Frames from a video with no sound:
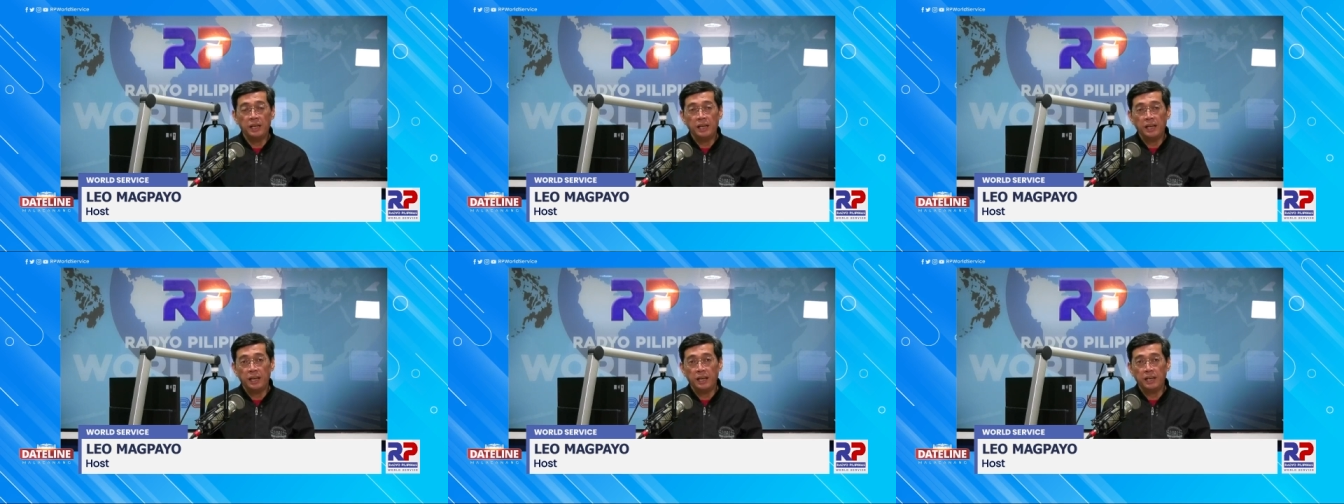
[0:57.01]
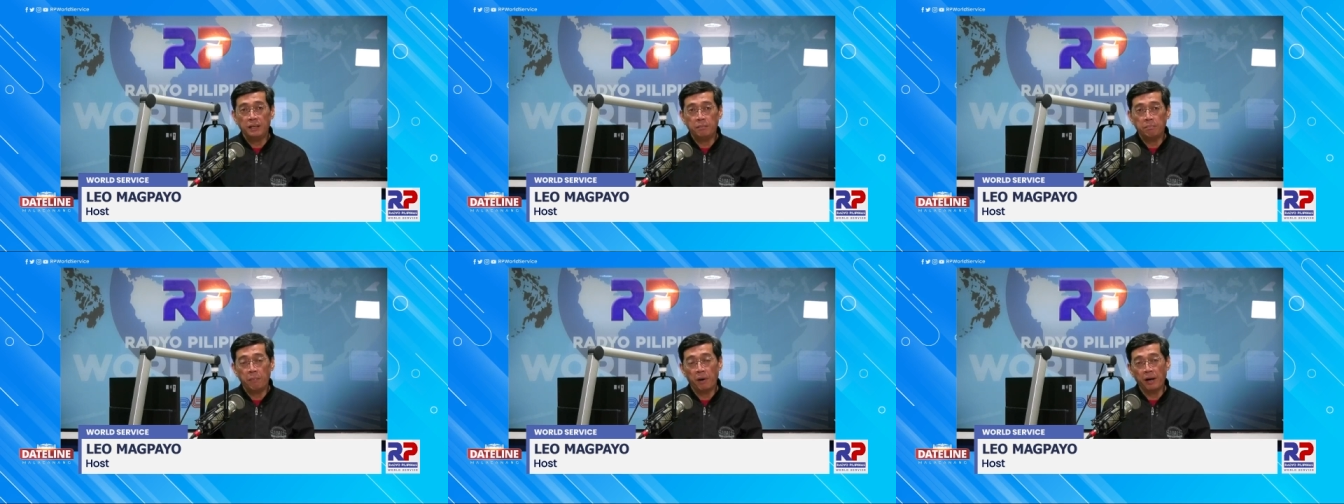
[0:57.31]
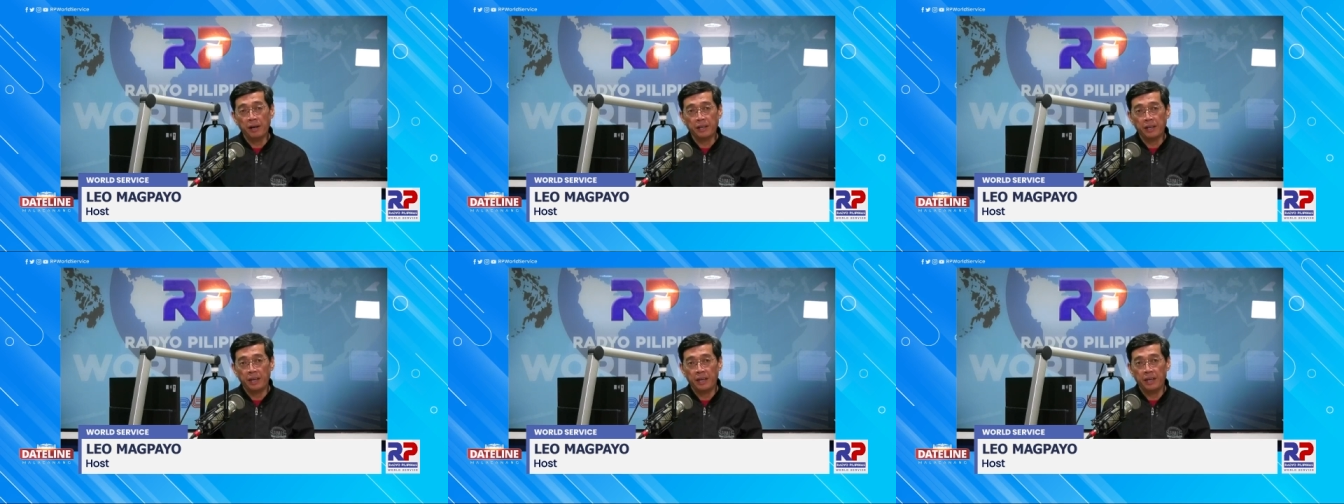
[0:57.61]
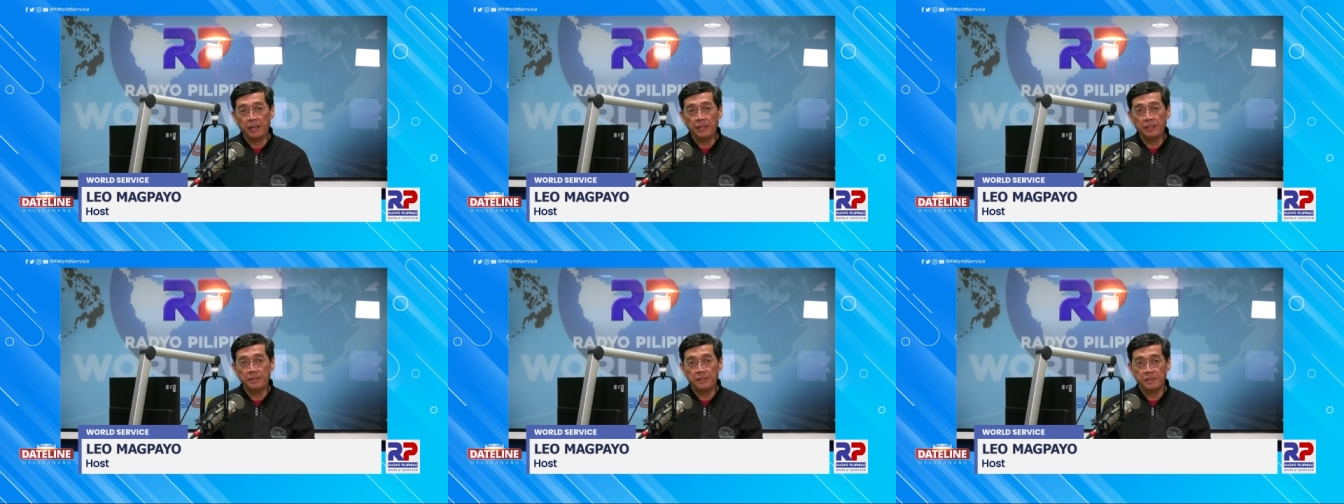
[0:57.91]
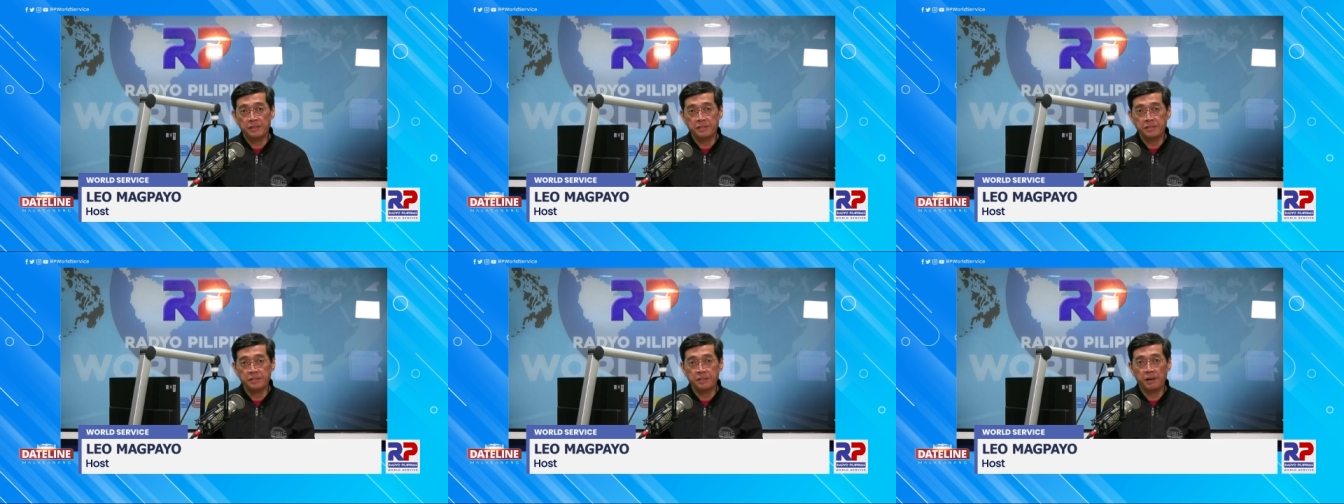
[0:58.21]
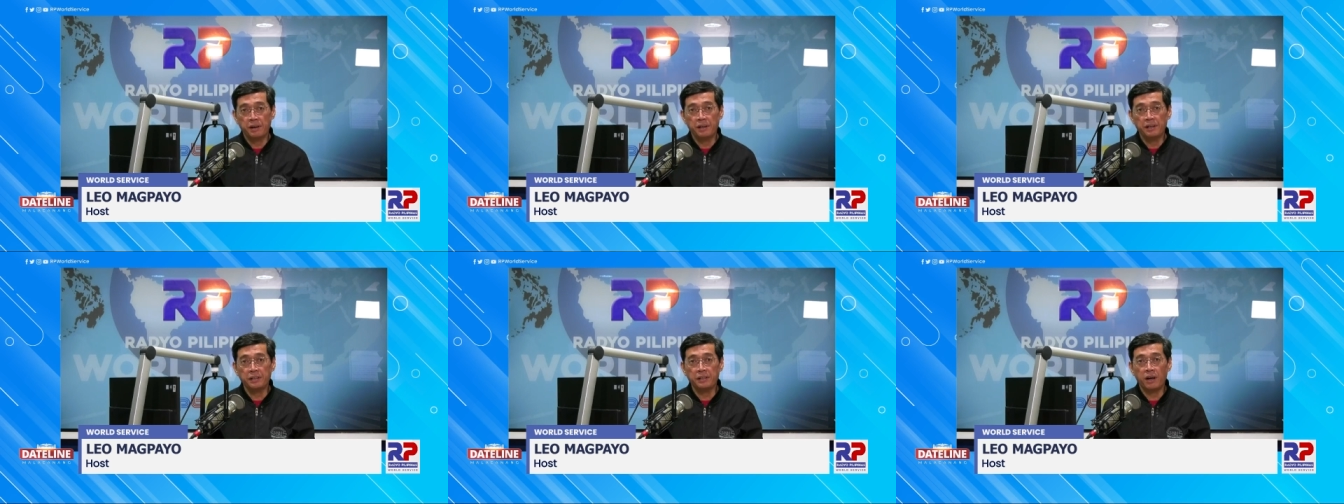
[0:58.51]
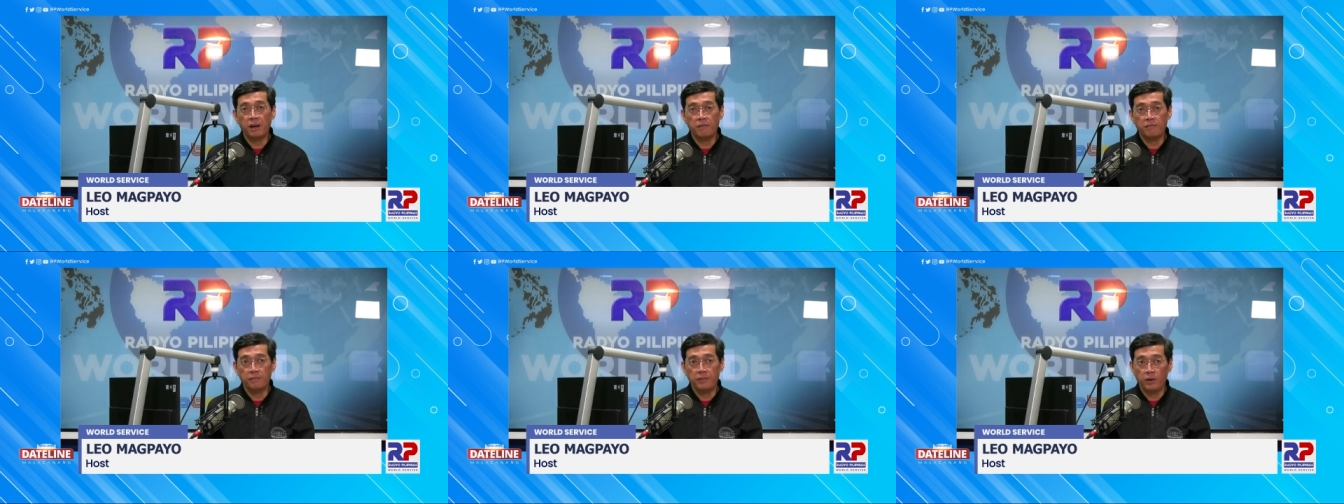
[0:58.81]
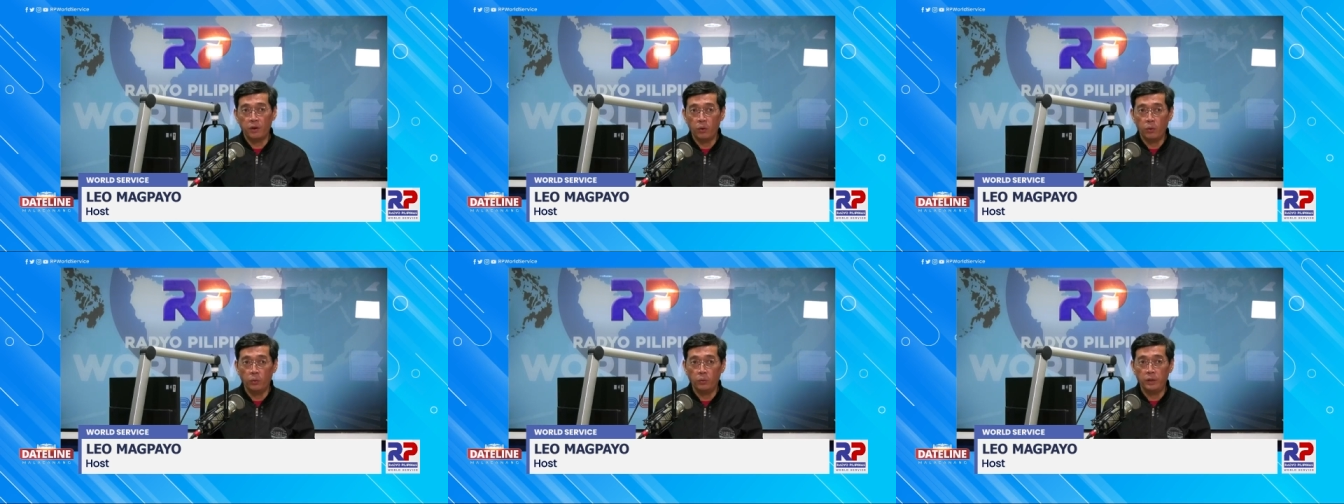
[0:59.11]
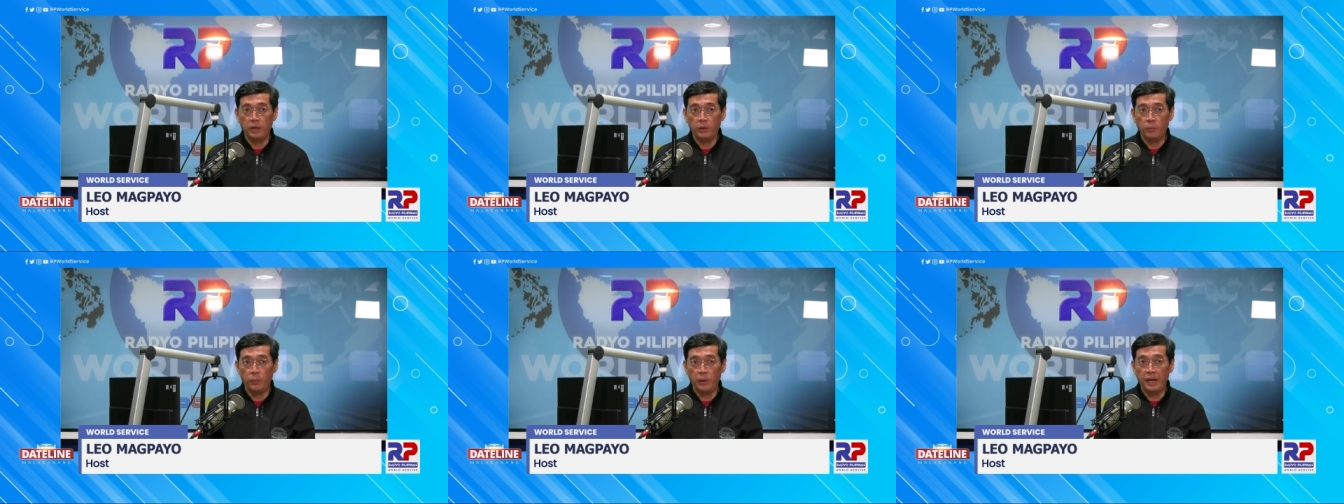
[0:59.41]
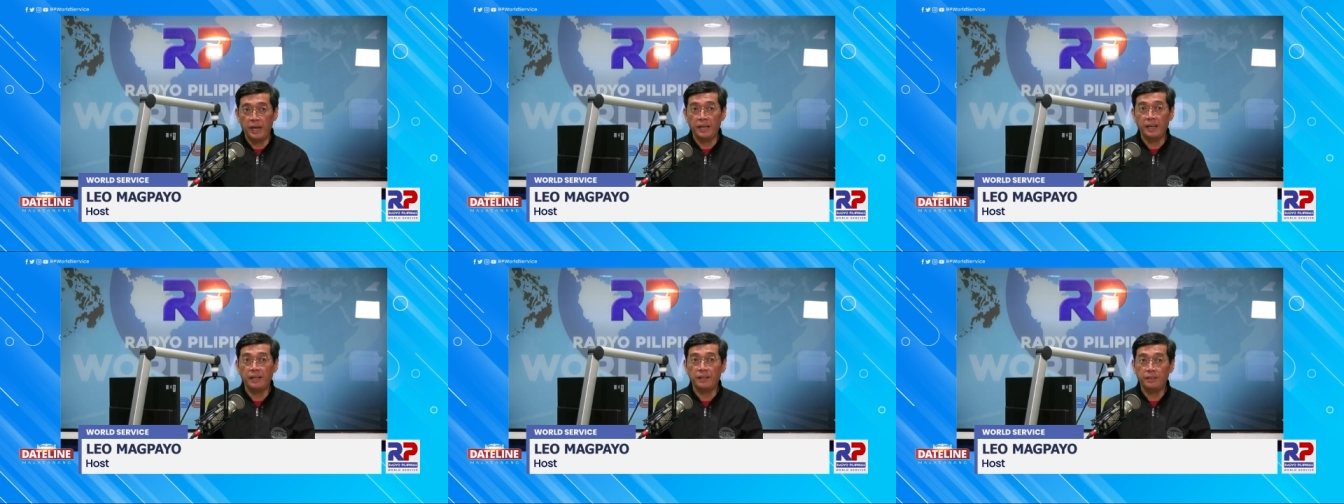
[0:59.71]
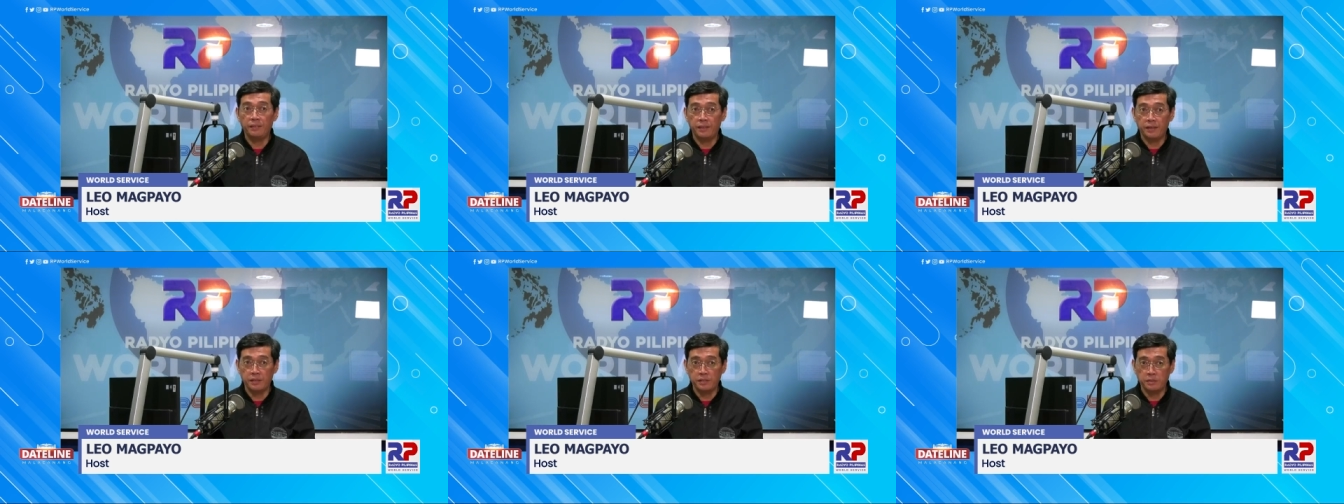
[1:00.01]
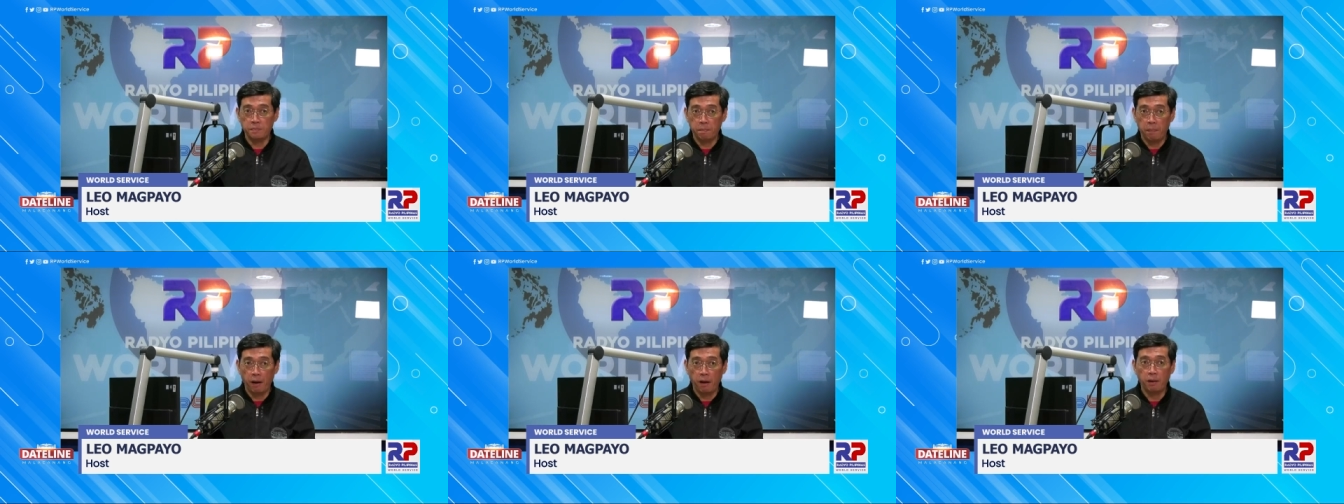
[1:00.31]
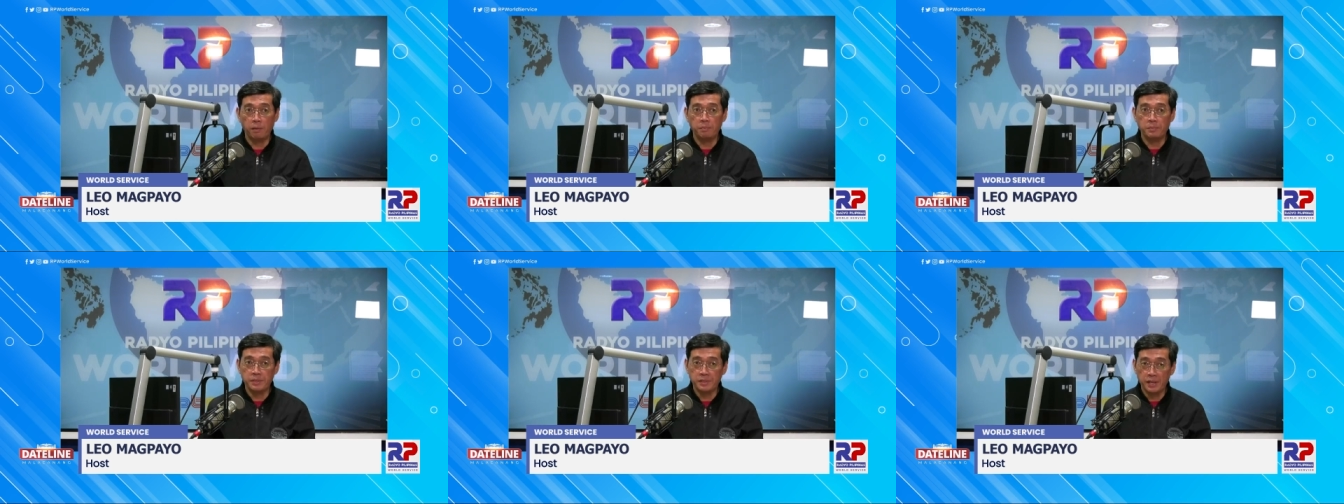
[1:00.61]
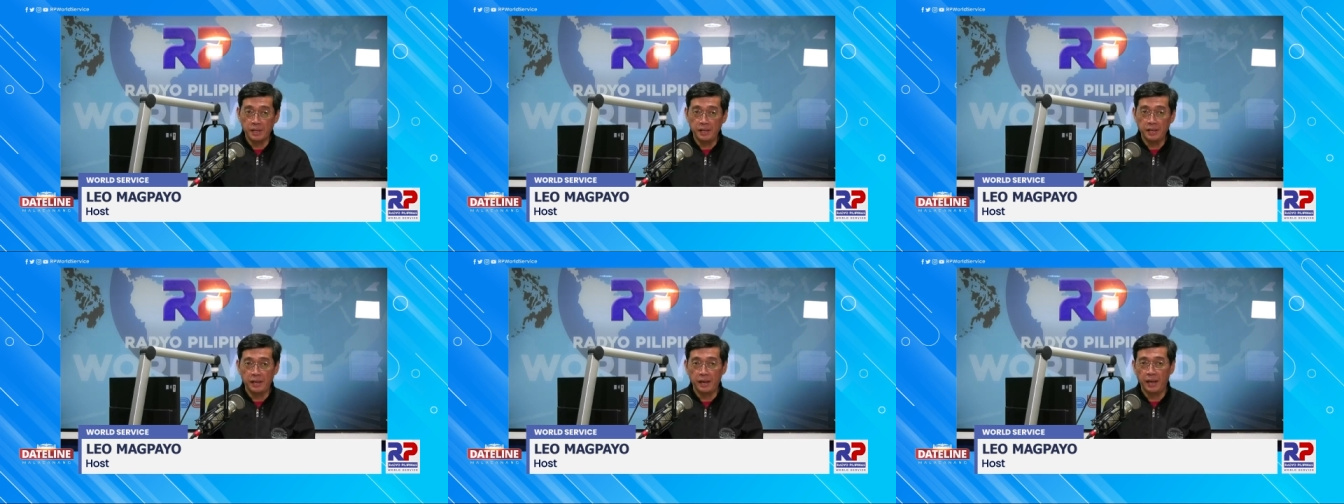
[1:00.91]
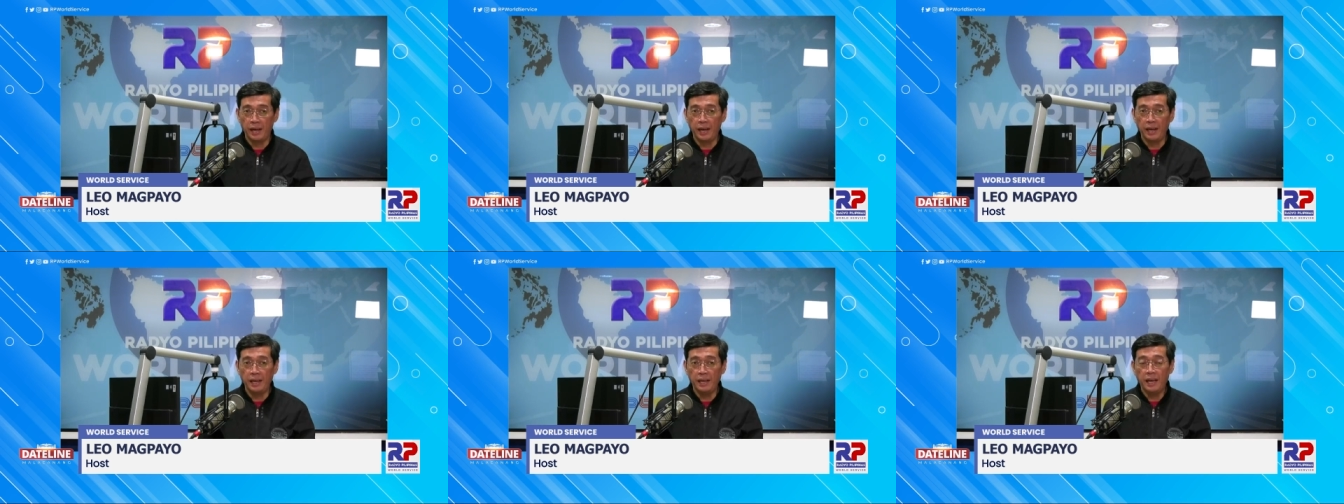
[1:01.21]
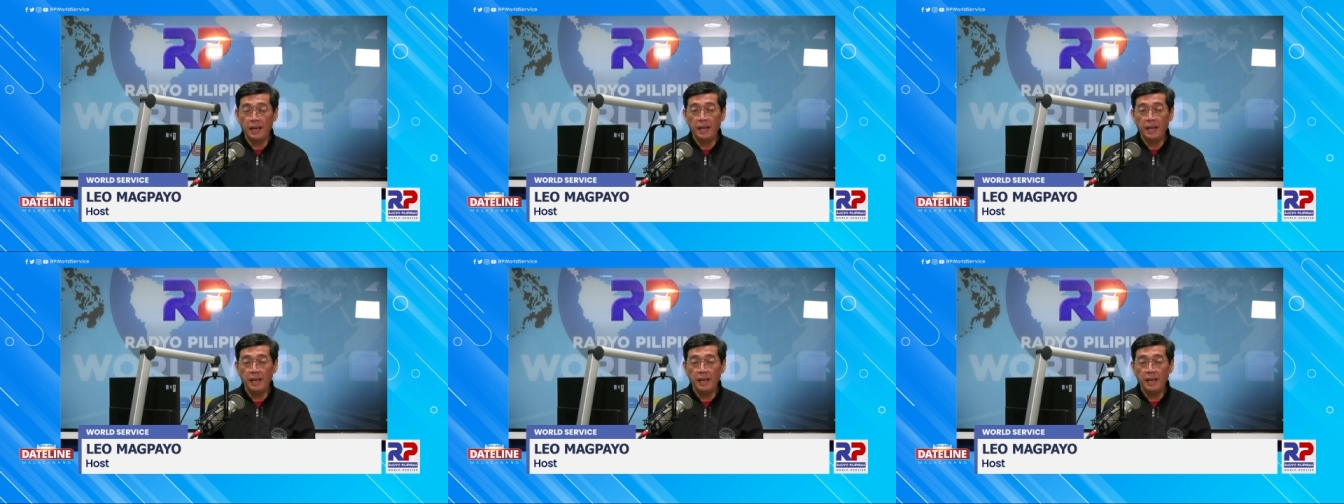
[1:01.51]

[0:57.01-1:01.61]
in marking the start of the Holy Week this Palm Sunday